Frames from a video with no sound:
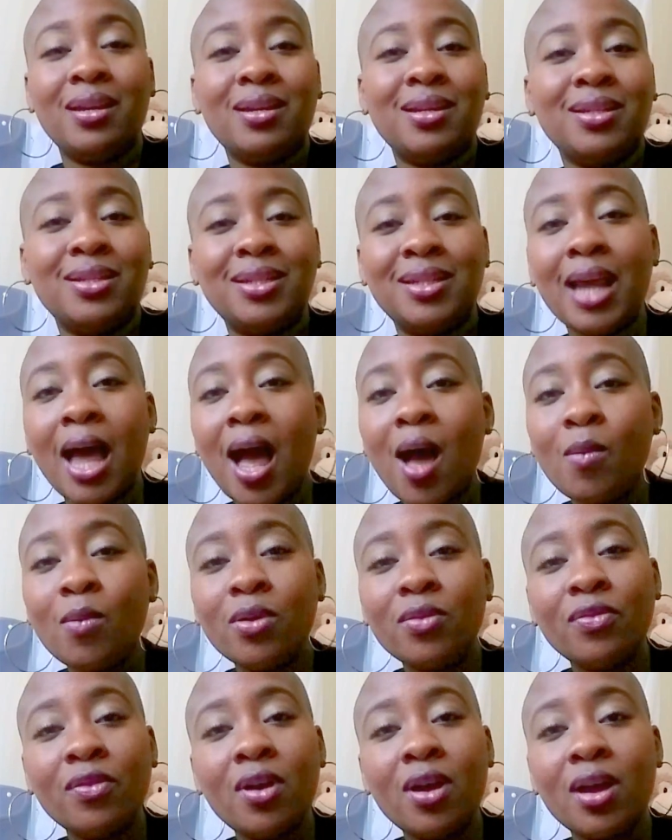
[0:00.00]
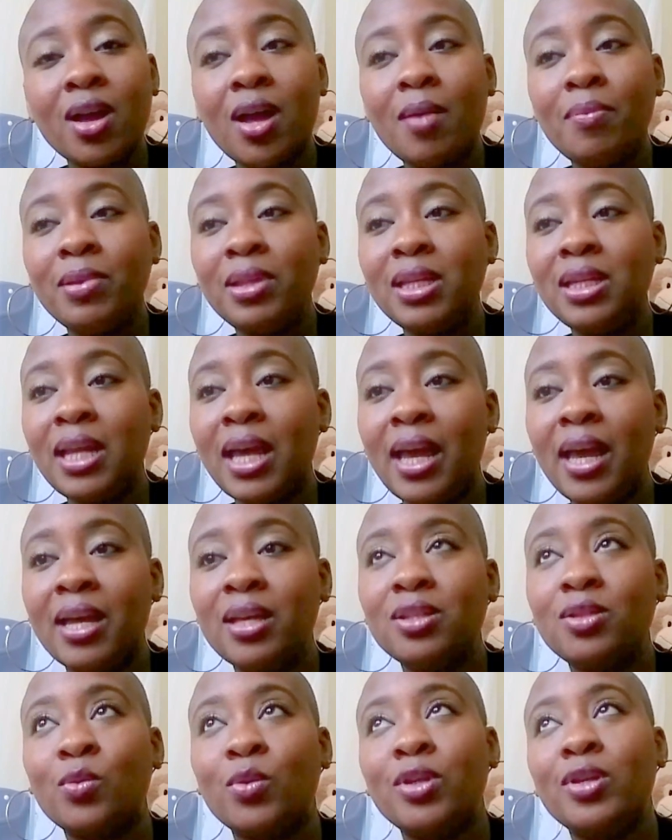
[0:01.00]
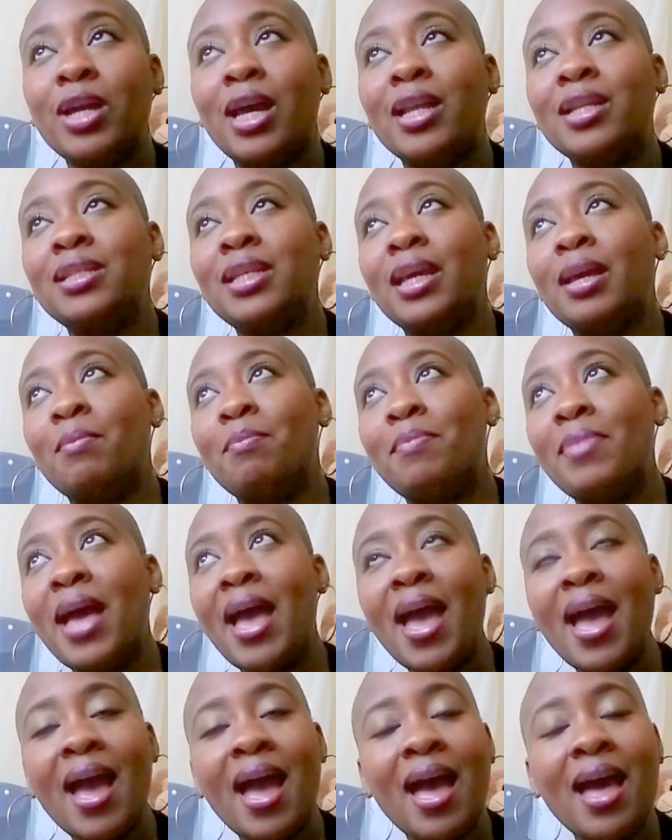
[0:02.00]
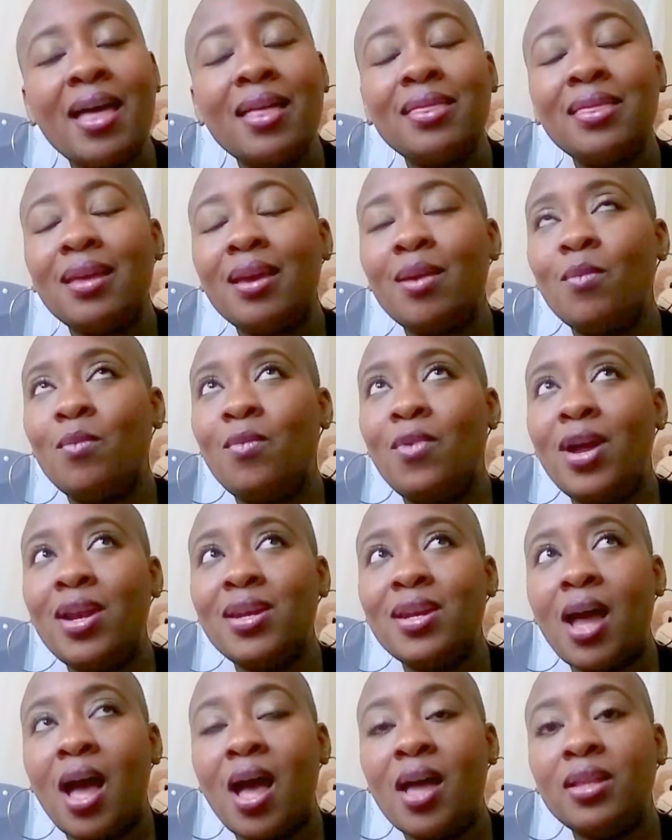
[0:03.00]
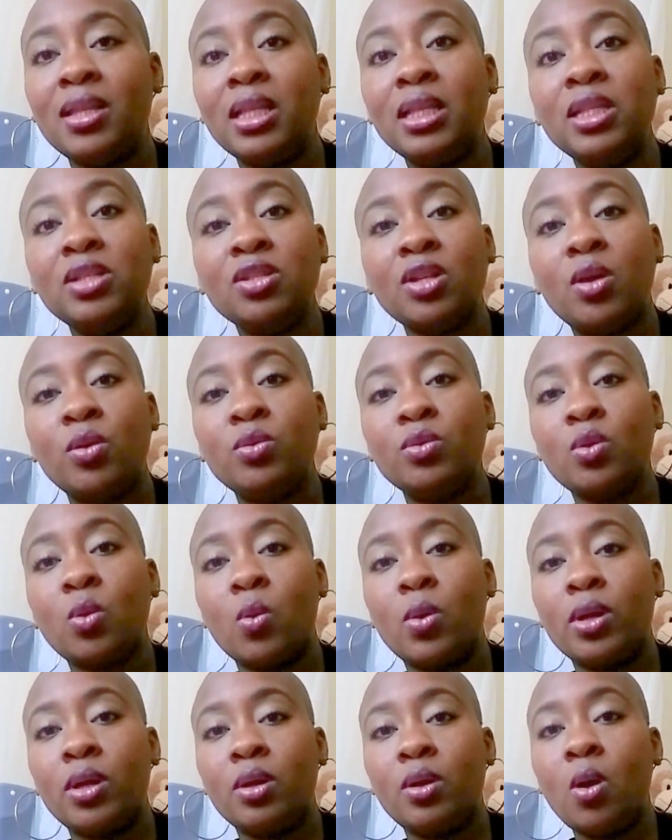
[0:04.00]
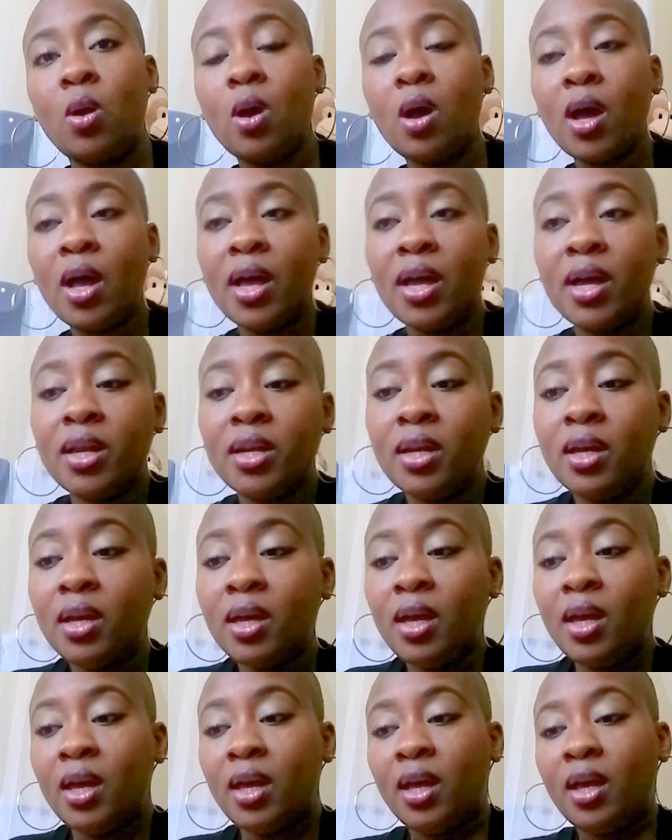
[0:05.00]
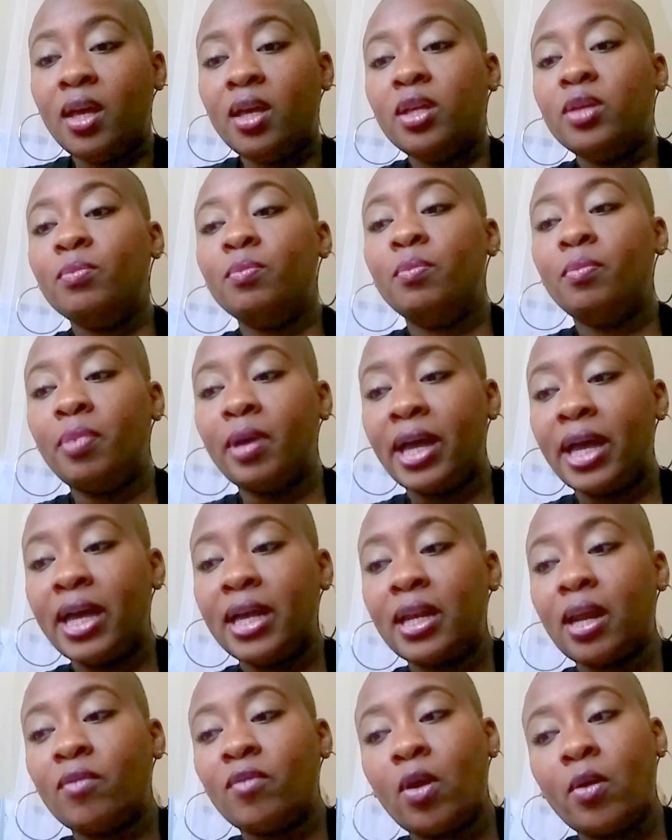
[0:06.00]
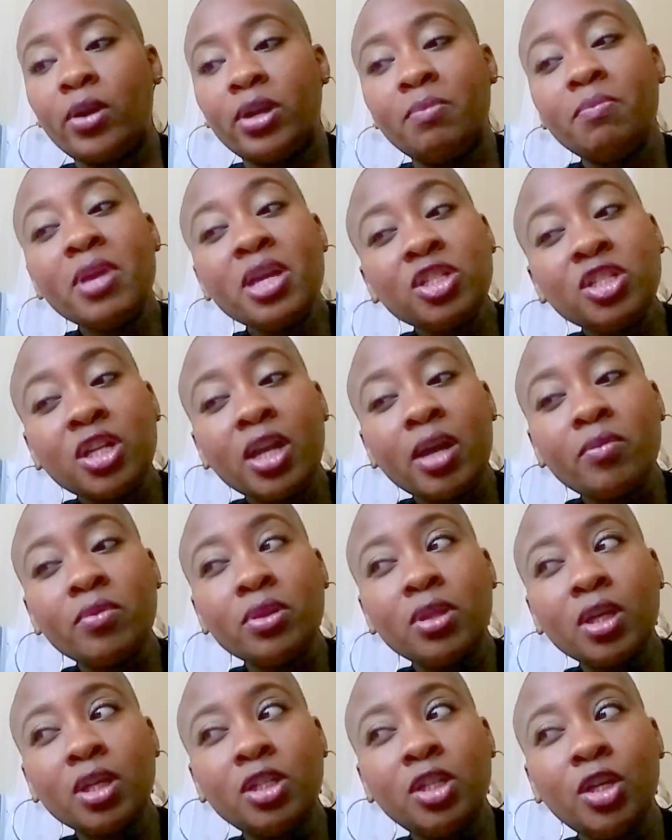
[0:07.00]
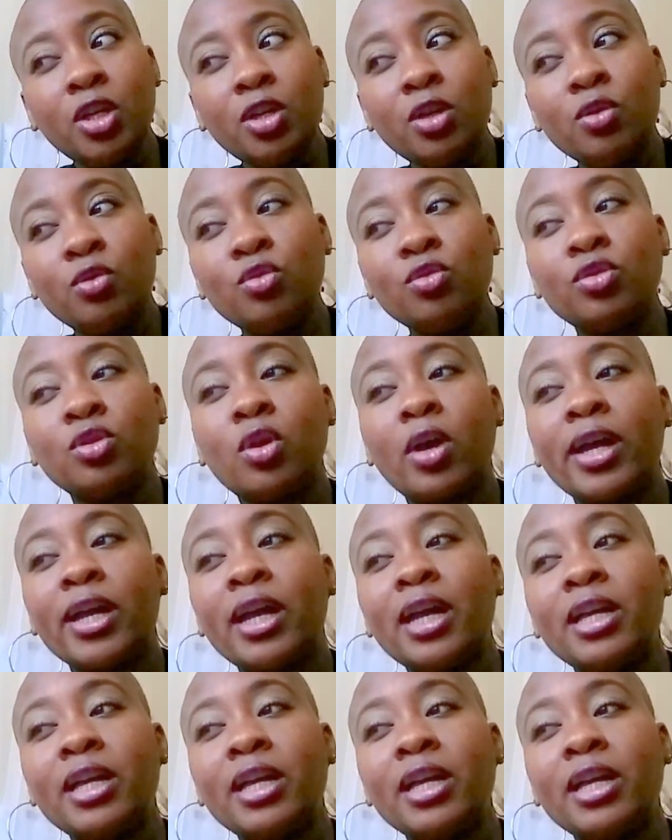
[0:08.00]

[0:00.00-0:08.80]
get in a shower for a couple of days, or you got to take a bath and whatnot. The list goes on and on. But I've already mentioned everything to you, so I